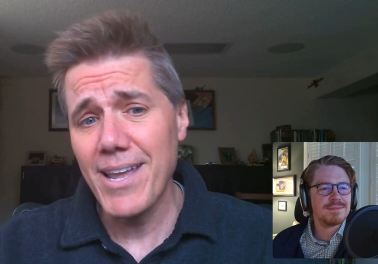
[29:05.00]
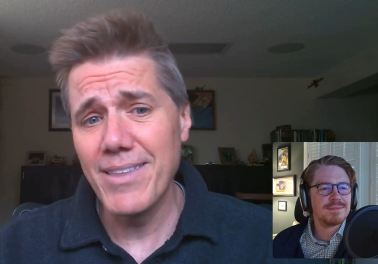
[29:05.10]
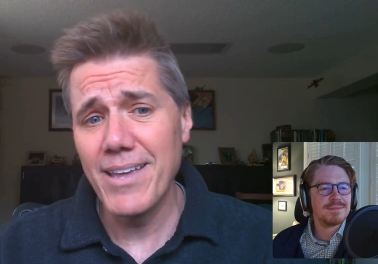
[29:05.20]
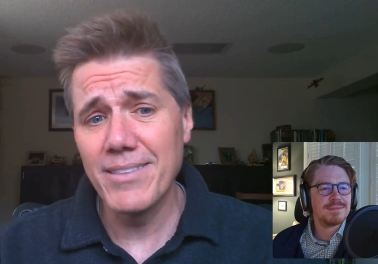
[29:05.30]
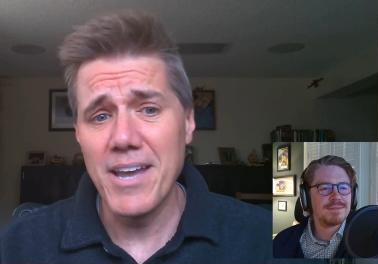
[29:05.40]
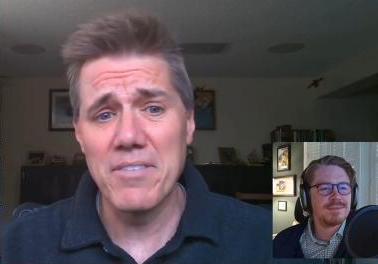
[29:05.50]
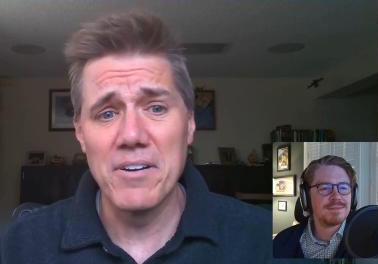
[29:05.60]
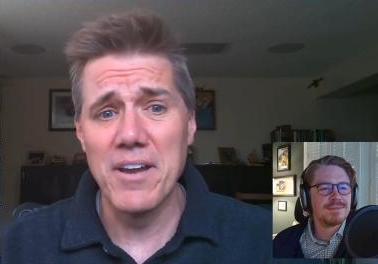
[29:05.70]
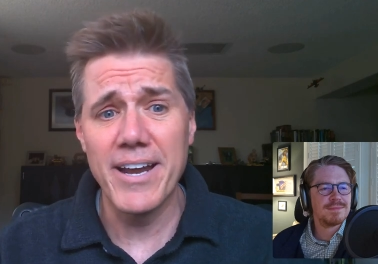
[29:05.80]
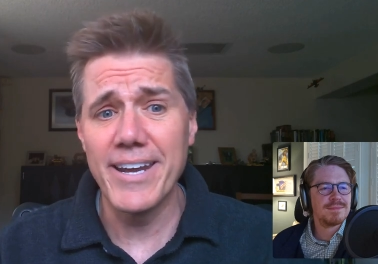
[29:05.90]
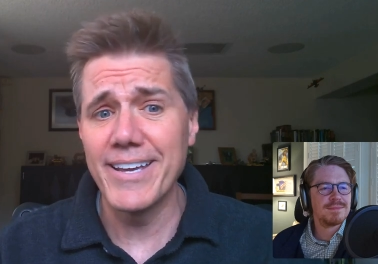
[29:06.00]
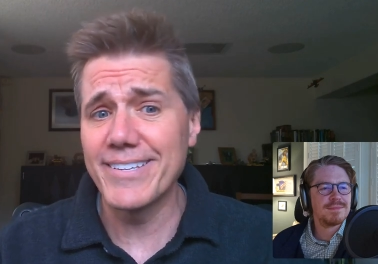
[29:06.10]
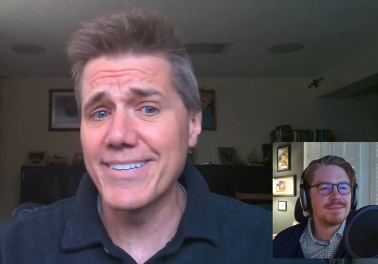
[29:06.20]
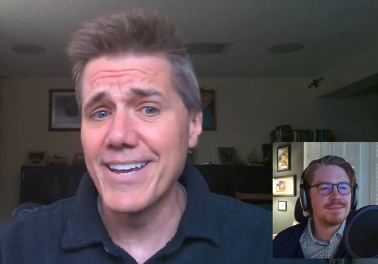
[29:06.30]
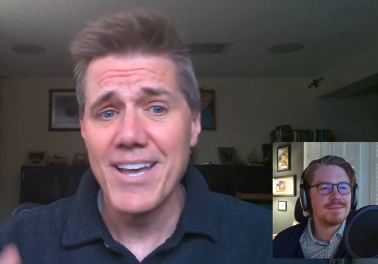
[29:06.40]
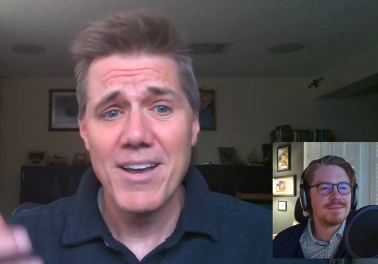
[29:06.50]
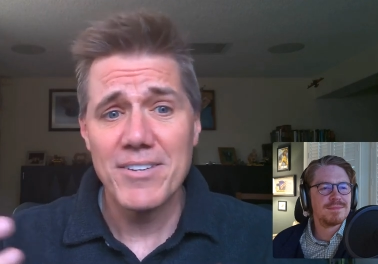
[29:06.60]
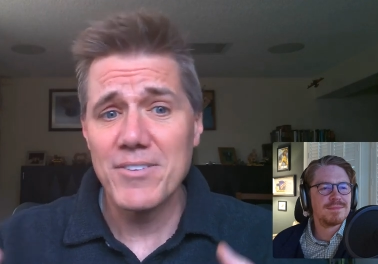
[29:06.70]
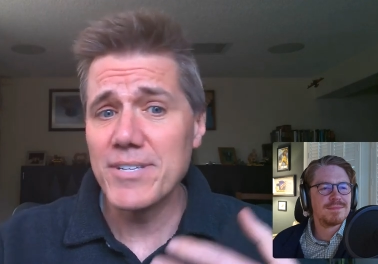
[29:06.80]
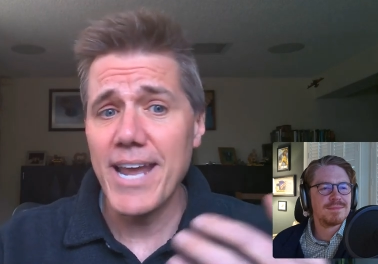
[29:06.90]
Speaker 1: And then the other nugget is
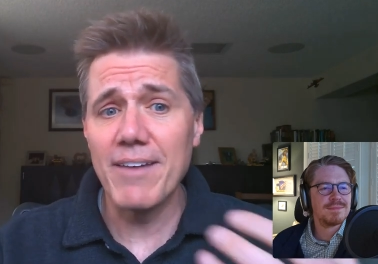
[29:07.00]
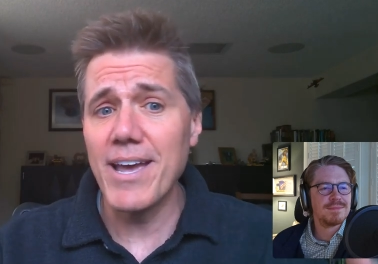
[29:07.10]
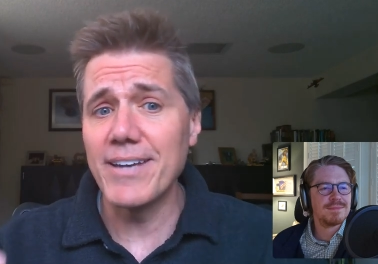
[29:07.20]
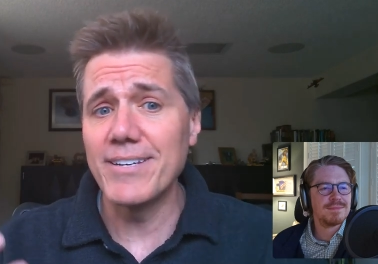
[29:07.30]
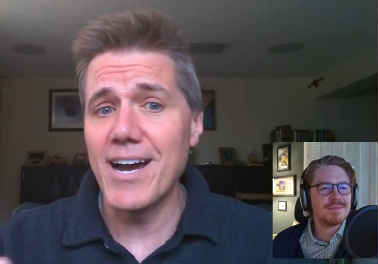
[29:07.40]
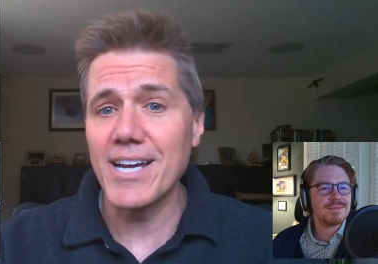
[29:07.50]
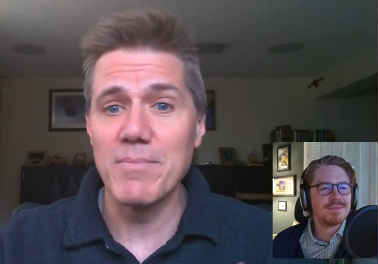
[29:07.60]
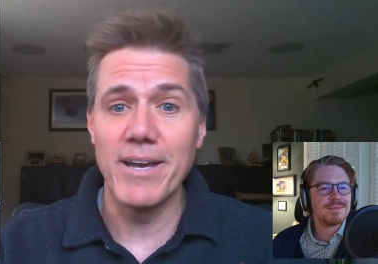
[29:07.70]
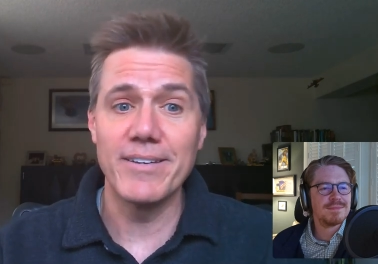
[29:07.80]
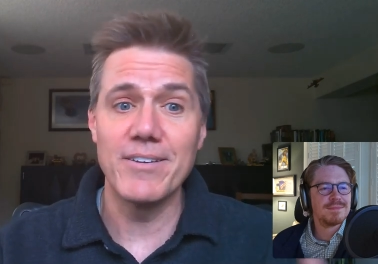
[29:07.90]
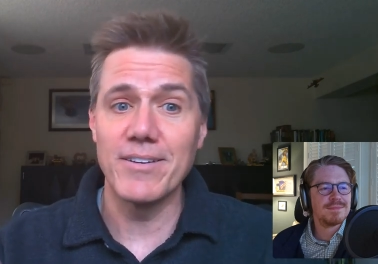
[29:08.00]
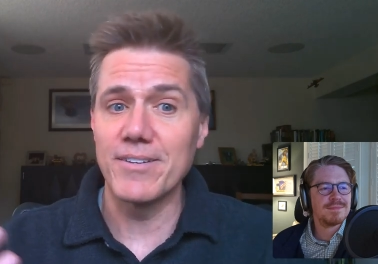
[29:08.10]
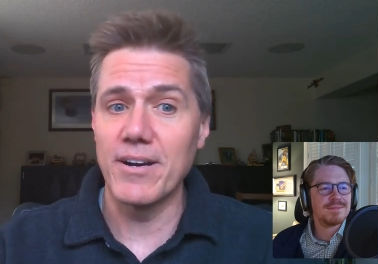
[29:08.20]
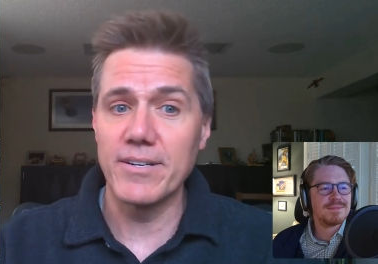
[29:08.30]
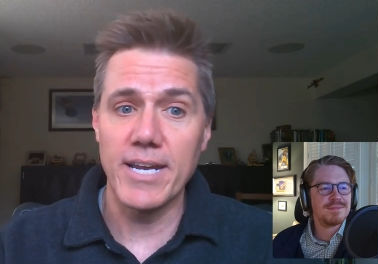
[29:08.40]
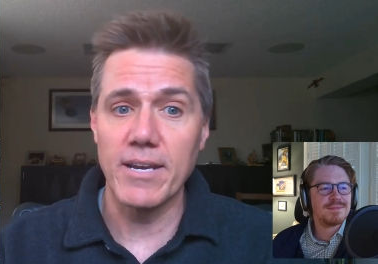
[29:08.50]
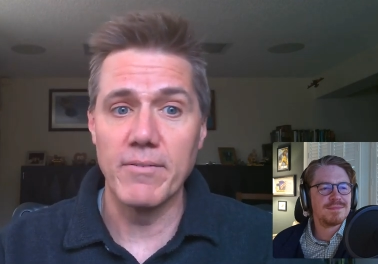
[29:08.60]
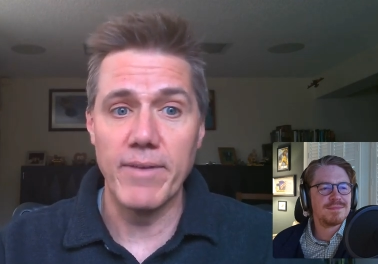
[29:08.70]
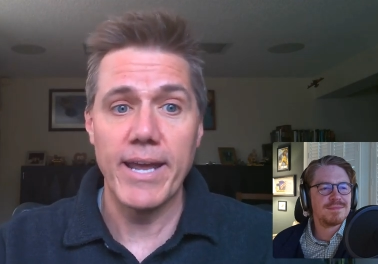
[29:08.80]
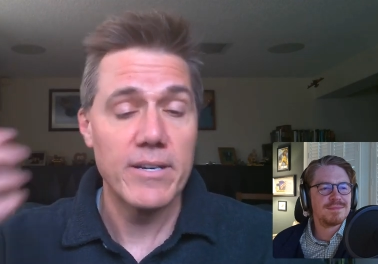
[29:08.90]
as soon as you have that document, you can start
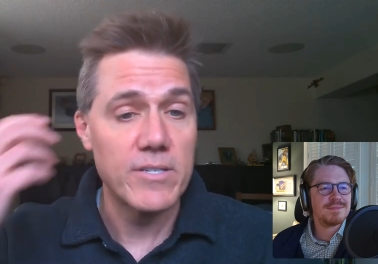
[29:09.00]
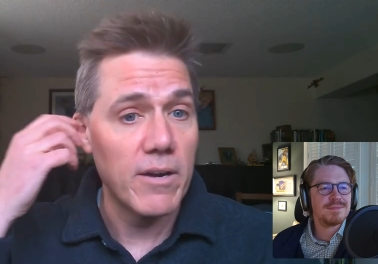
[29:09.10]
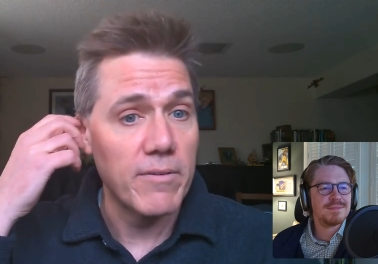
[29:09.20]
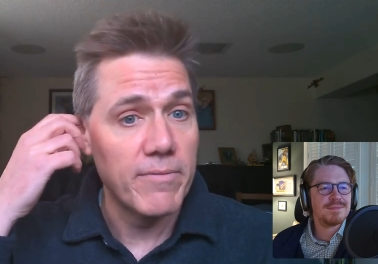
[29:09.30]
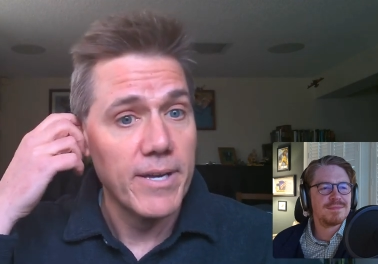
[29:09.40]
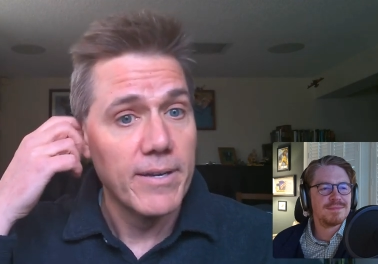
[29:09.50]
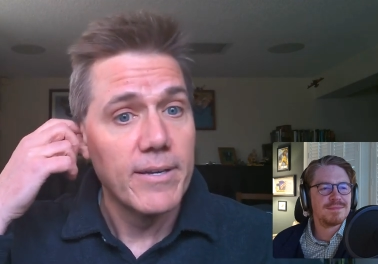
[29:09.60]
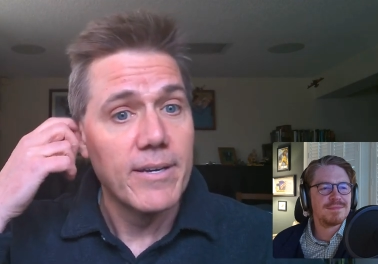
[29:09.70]
taking advantage of